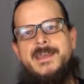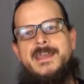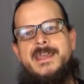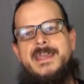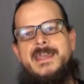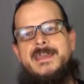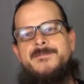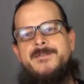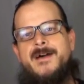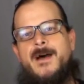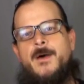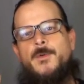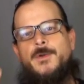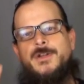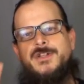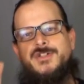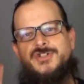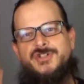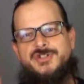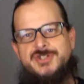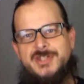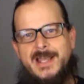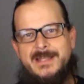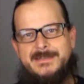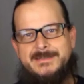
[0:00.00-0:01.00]
If I would have
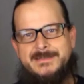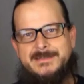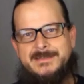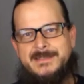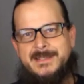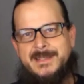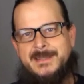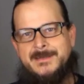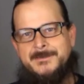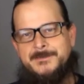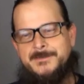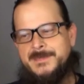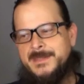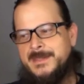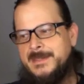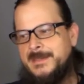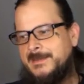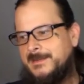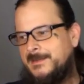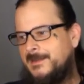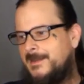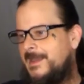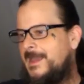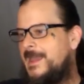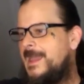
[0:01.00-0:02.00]
shot the damn
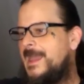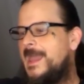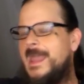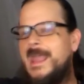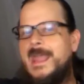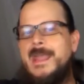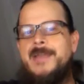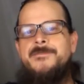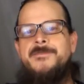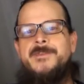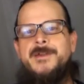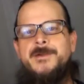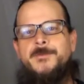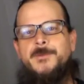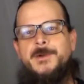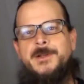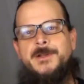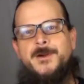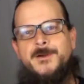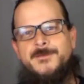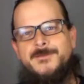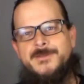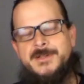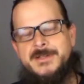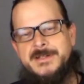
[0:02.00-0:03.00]
thing and then
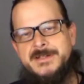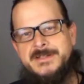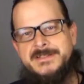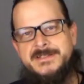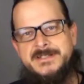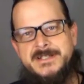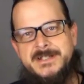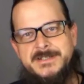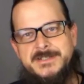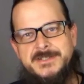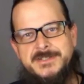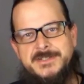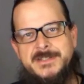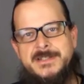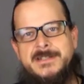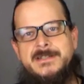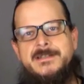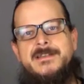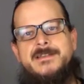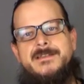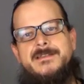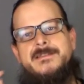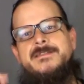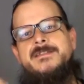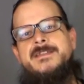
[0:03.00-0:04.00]
went over there and touched
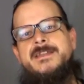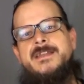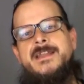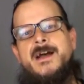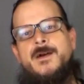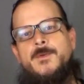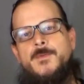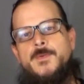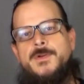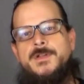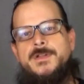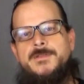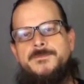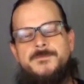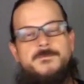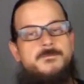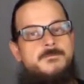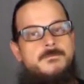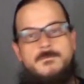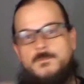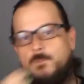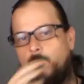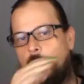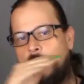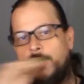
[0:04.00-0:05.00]
it, then I would have
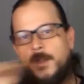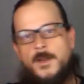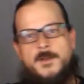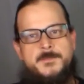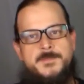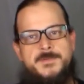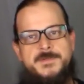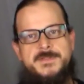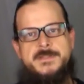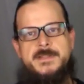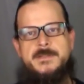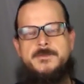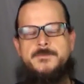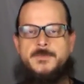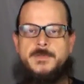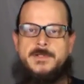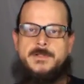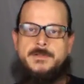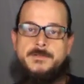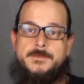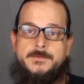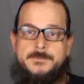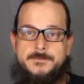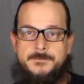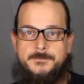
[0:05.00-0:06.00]
100%
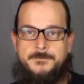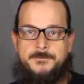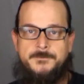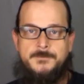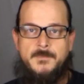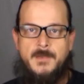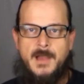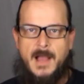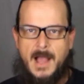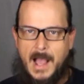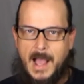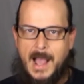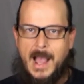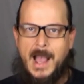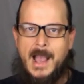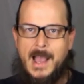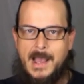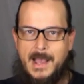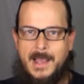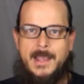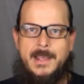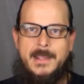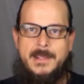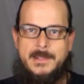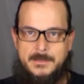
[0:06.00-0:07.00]
real.
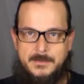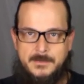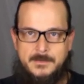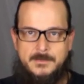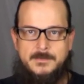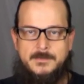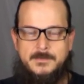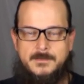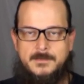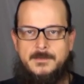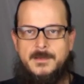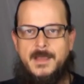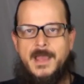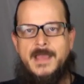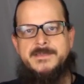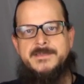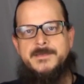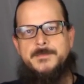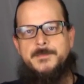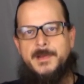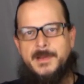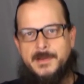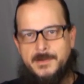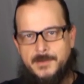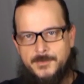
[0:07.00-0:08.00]
I, as a
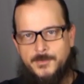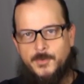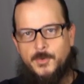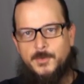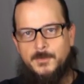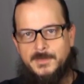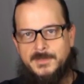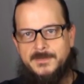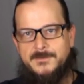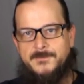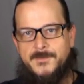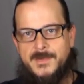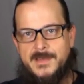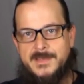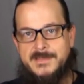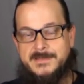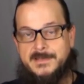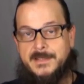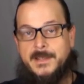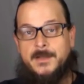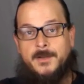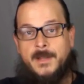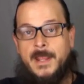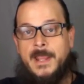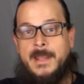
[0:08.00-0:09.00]
paranormal
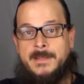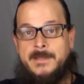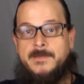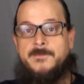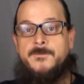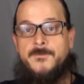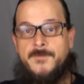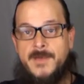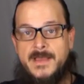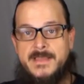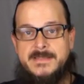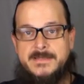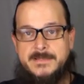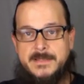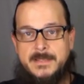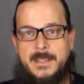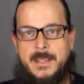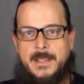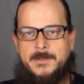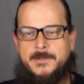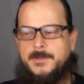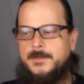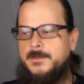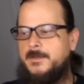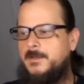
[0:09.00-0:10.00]
investigator and
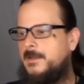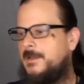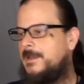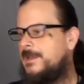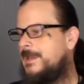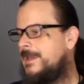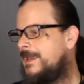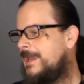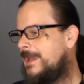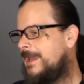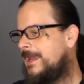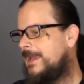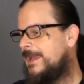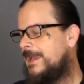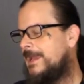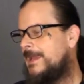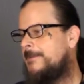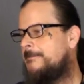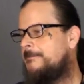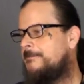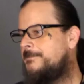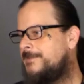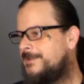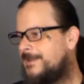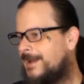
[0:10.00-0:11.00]
investigator,
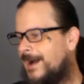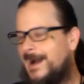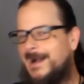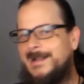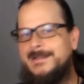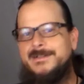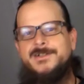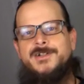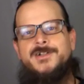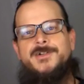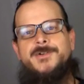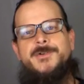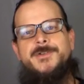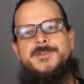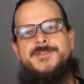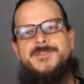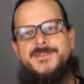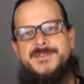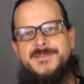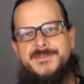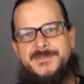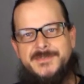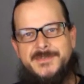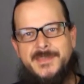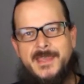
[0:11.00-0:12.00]
am not going
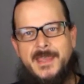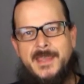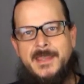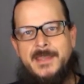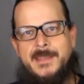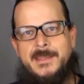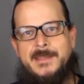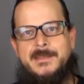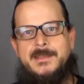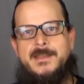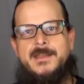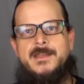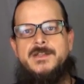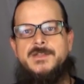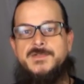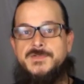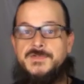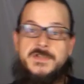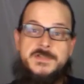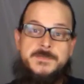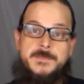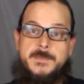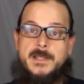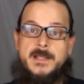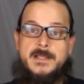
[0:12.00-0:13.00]
to say
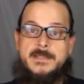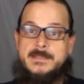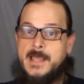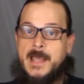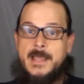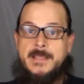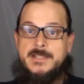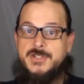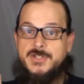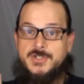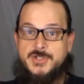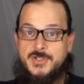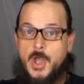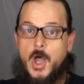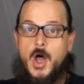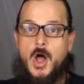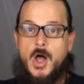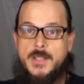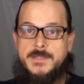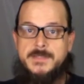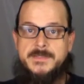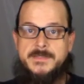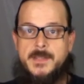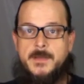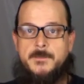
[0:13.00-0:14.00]
just because I
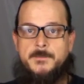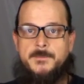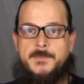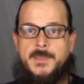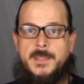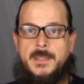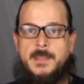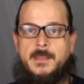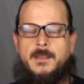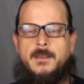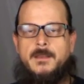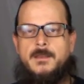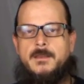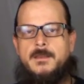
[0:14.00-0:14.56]
saw something